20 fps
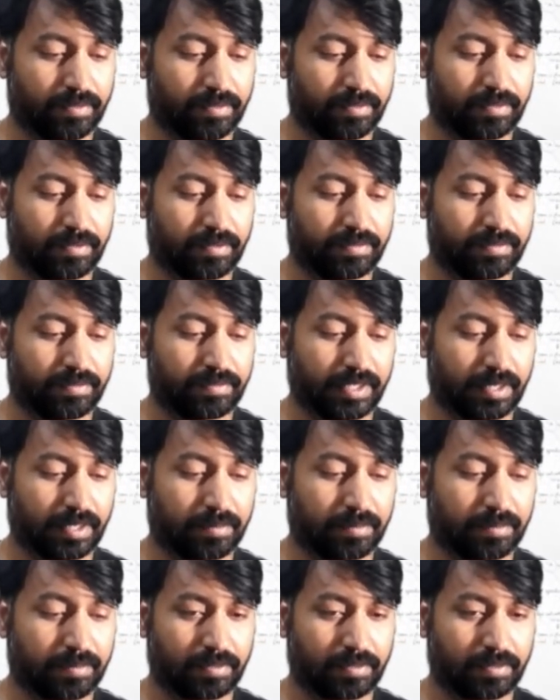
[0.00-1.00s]
45
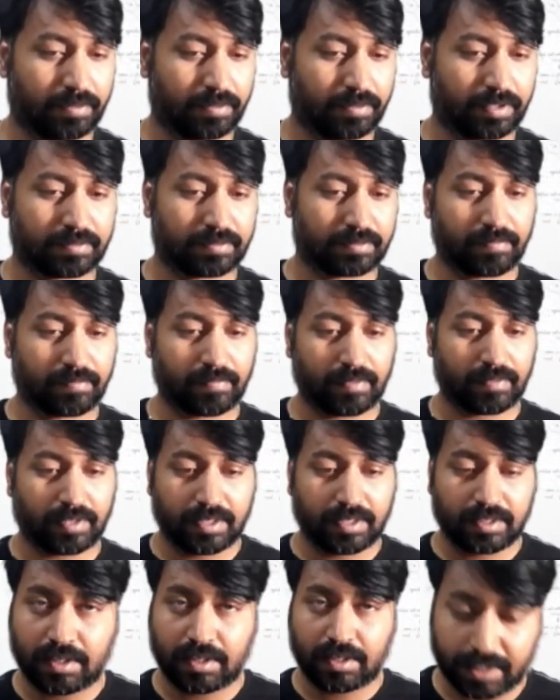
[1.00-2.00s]
gram of water.
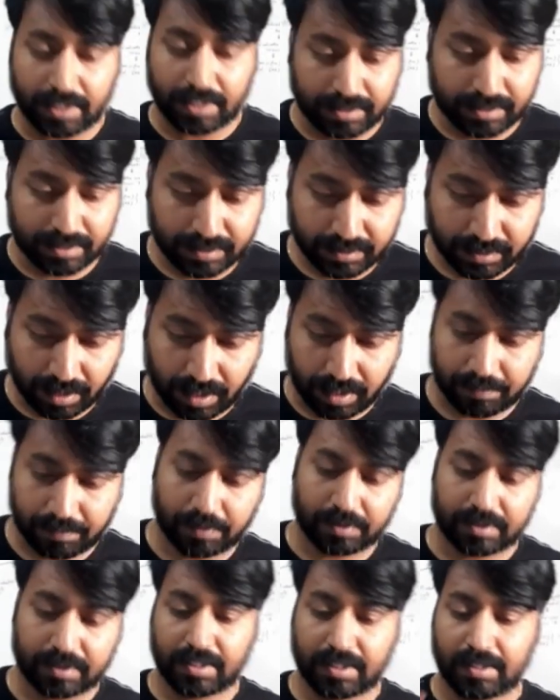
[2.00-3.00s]
Okay, this is all
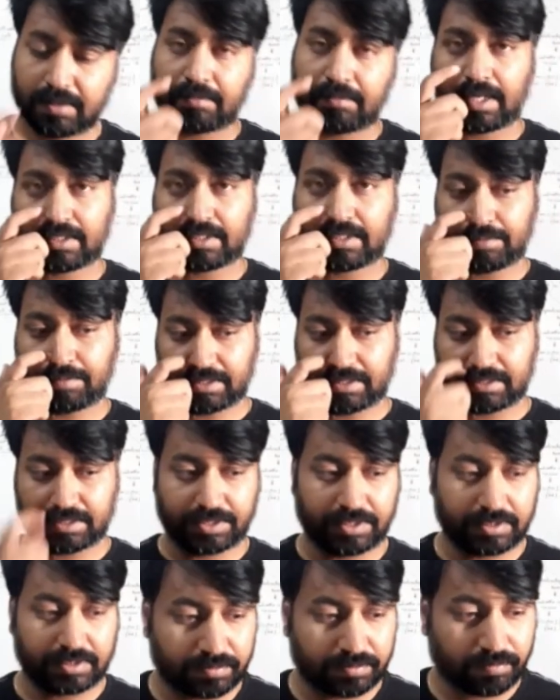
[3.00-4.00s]
about the mass
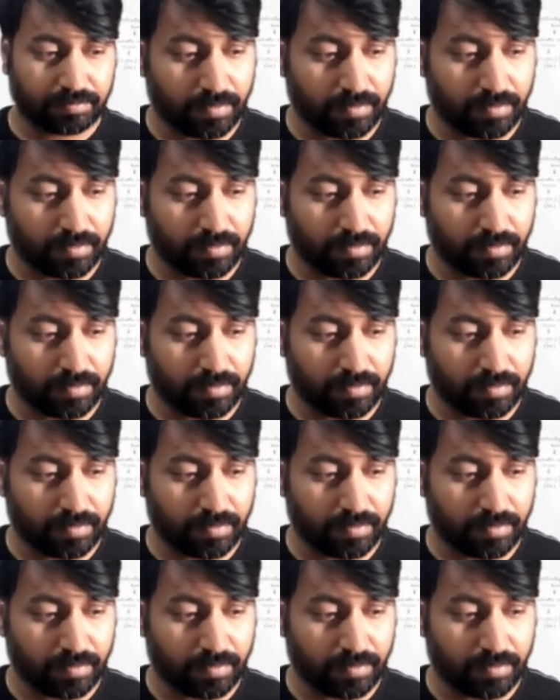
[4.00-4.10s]
percentage.